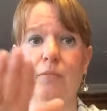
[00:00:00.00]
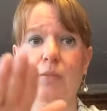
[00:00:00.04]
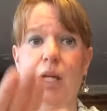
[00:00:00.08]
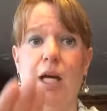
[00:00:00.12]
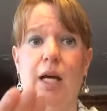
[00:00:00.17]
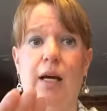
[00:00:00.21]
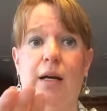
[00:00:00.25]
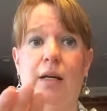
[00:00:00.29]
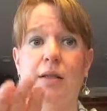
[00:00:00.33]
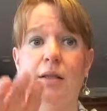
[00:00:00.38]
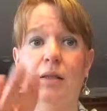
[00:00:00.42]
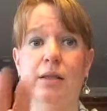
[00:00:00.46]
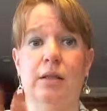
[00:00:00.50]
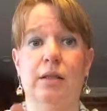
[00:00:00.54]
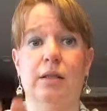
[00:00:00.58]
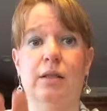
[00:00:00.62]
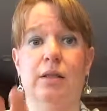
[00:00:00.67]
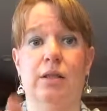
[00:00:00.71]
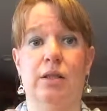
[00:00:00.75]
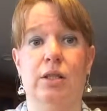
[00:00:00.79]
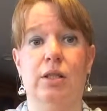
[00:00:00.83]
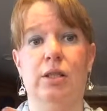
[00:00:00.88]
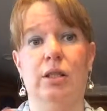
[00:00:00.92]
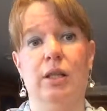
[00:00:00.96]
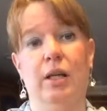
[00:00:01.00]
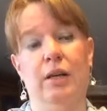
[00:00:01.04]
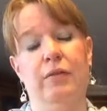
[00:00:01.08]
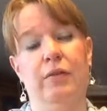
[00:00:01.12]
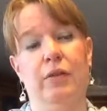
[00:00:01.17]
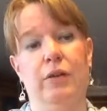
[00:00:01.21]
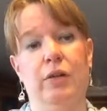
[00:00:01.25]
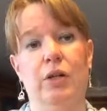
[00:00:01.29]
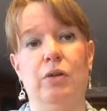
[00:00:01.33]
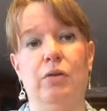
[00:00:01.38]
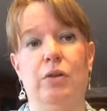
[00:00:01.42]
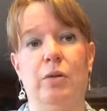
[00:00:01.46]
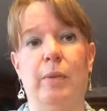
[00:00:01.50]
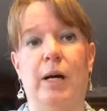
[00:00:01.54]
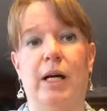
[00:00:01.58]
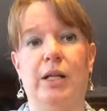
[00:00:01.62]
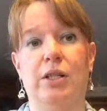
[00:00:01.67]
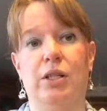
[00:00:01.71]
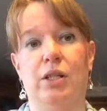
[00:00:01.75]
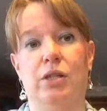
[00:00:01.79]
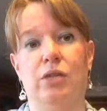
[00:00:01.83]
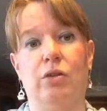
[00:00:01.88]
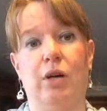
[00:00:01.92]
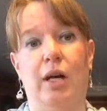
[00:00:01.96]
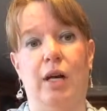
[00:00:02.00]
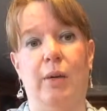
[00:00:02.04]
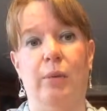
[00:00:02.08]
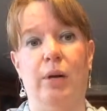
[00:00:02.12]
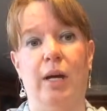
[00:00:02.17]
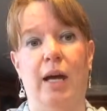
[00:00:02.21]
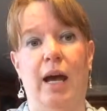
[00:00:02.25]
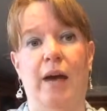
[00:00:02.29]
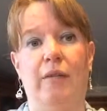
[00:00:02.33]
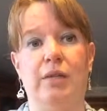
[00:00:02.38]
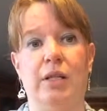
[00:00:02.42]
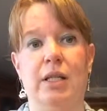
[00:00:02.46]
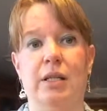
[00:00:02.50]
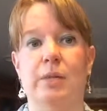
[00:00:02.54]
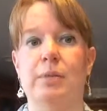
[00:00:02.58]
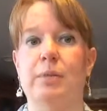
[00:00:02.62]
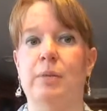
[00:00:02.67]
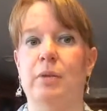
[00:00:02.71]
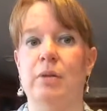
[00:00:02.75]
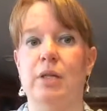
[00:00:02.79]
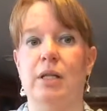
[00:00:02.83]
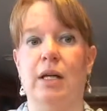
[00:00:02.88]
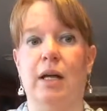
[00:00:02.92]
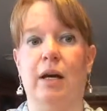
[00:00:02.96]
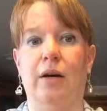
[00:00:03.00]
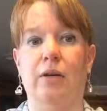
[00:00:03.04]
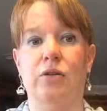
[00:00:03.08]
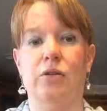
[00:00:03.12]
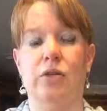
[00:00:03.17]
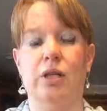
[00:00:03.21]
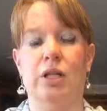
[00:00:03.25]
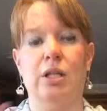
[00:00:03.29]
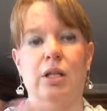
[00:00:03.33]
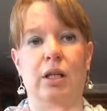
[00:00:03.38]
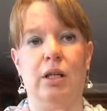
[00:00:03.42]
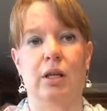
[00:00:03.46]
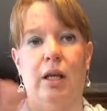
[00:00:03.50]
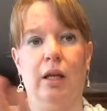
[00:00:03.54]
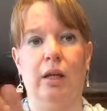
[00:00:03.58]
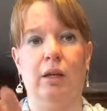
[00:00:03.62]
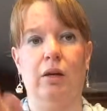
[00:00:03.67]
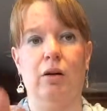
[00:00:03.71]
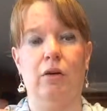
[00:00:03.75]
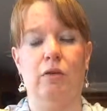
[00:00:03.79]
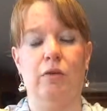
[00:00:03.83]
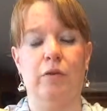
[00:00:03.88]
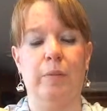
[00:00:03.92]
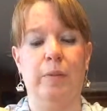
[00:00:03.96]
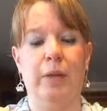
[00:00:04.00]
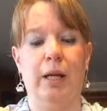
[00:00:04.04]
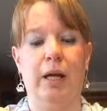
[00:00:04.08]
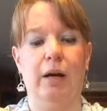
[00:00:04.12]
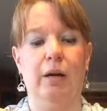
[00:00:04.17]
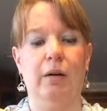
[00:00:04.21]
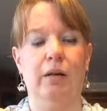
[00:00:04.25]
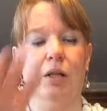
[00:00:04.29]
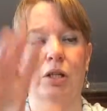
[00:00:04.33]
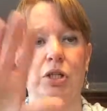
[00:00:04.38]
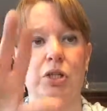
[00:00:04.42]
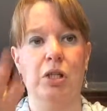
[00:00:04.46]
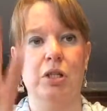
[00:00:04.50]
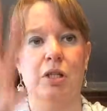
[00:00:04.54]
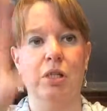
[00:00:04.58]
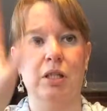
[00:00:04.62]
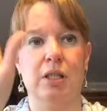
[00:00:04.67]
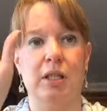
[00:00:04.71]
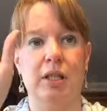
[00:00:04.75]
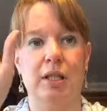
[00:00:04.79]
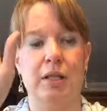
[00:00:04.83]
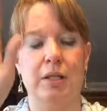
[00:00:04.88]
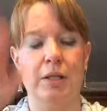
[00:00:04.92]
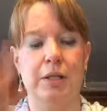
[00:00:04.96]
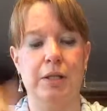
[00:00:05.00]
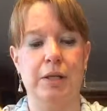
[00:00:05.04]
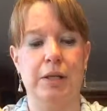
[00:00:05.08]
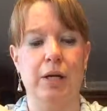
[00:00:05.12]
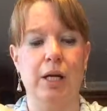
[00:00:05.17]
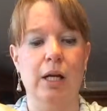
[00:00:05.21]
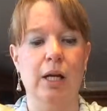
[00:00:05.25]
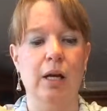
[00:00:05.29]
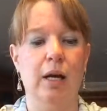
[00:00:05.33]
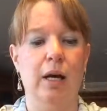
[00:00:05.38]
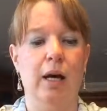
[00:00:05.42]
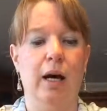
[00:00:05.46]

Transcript: uh, if you're new to matcha, try with half teaspoon, see how it treats you, and go from there. Adjust as necessary.